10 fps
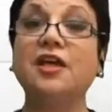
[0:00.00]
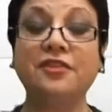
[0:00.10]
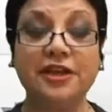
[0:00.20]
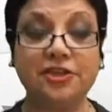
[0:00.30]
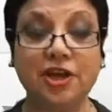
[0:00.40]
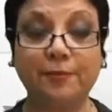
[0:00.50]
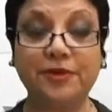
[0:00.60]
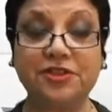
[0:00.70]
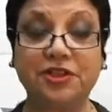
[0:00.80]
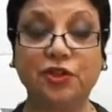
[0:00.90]
The
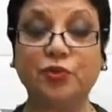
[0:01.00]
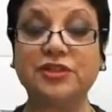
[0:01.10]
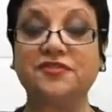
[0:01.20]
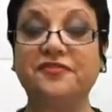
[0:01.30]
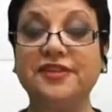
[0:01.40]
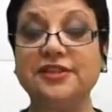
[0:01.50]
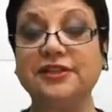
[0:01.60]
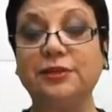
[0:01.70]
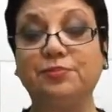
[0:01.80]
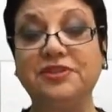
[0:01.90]
interpreter, who is
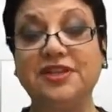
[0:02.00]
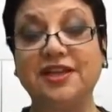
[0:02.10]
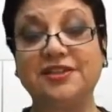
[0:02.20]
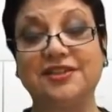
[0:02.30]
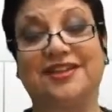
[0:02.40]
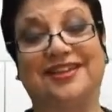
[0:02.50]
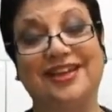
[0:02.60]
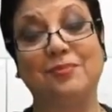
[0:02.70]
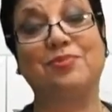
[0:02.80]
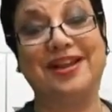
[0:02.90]
physically
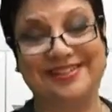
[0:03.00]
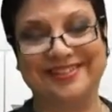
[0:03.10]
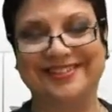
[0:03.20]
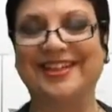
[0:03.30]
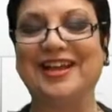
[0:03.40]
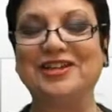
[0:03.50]
present